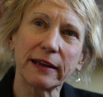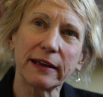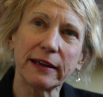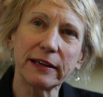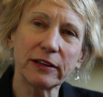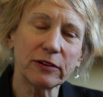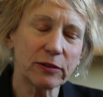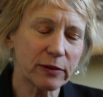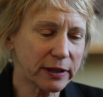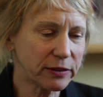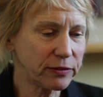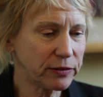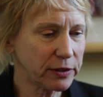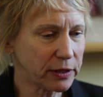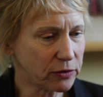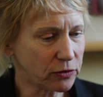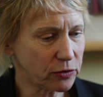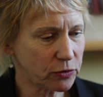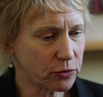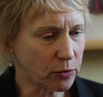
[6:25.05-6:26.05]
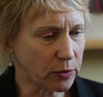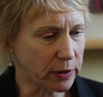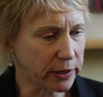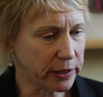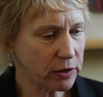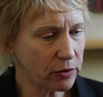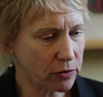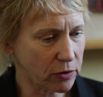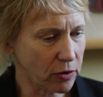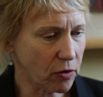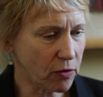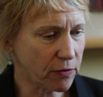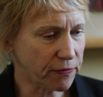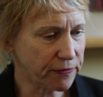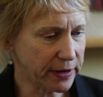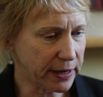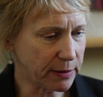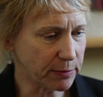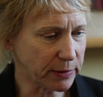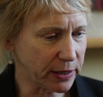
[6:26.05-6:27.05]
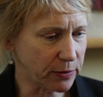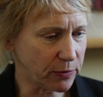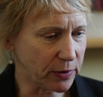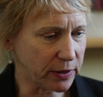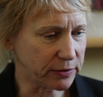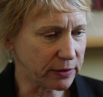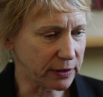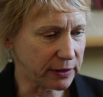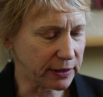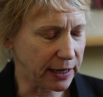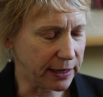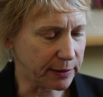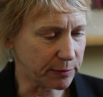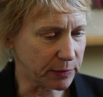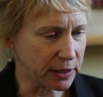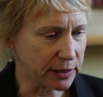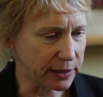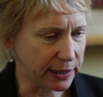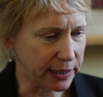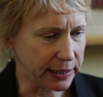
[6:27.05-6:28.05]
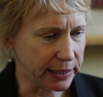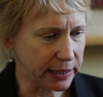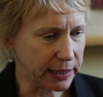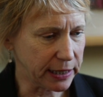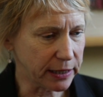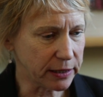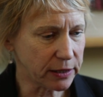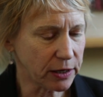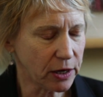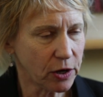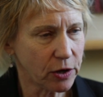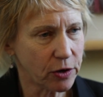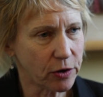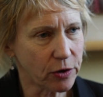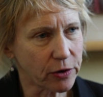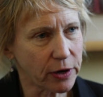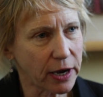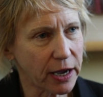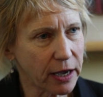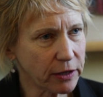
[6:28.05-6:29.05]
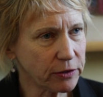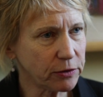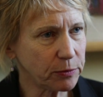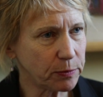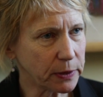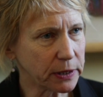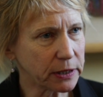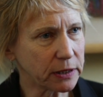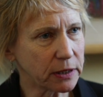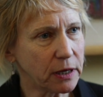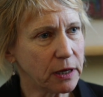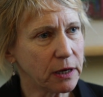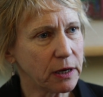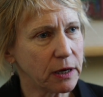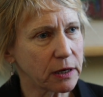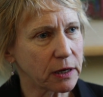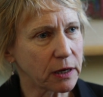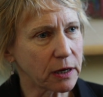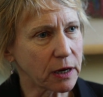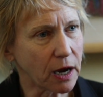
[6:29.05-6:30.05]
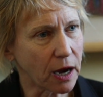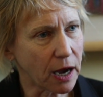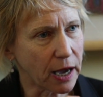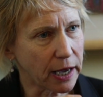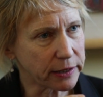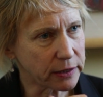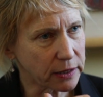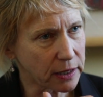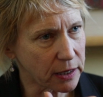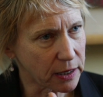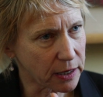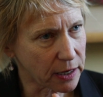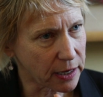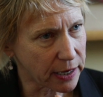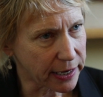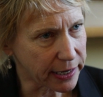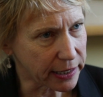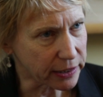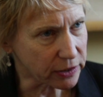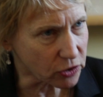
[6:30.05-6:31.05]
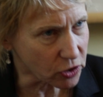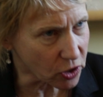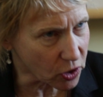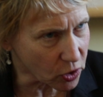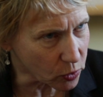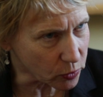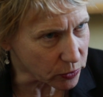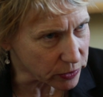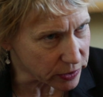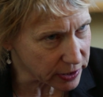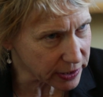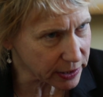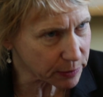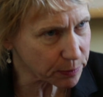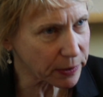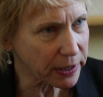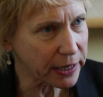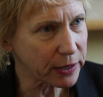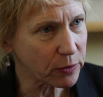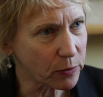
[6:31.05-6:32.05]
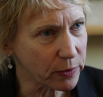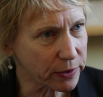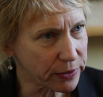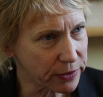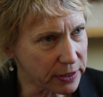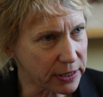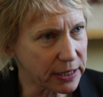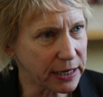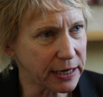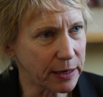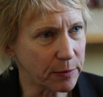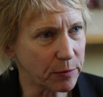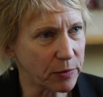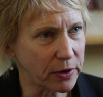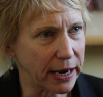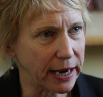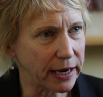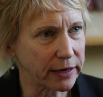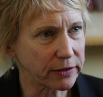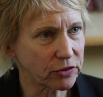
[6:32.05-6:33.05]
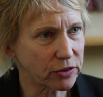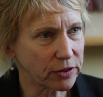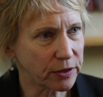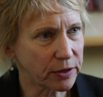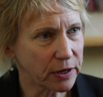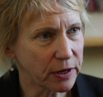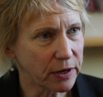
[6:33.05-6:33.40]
interesting story, her whole family was in Lyme, Connecticut. Her husband got a known tick bite with an EM rash.